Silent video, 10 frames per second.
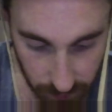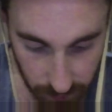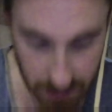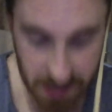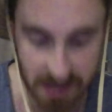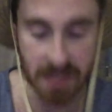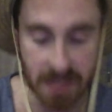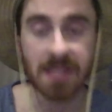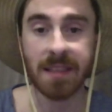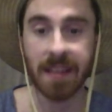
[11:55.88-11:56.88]

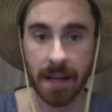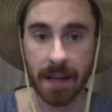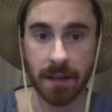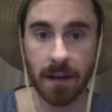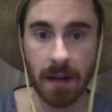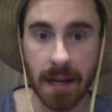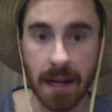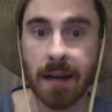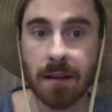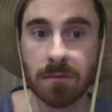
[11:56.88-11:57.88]
since then, I
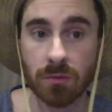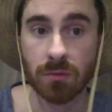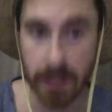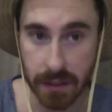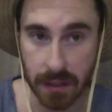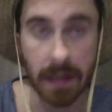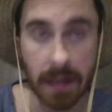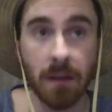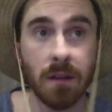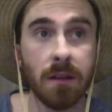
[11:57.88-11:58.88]
have really
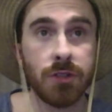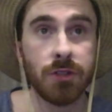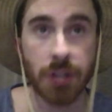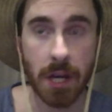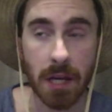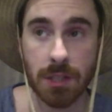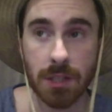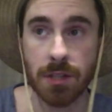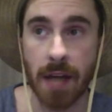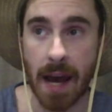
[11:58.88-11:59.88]

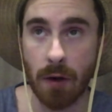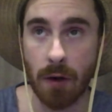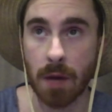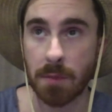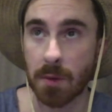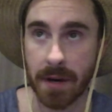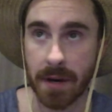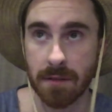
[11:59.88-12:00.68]
changed how I prepare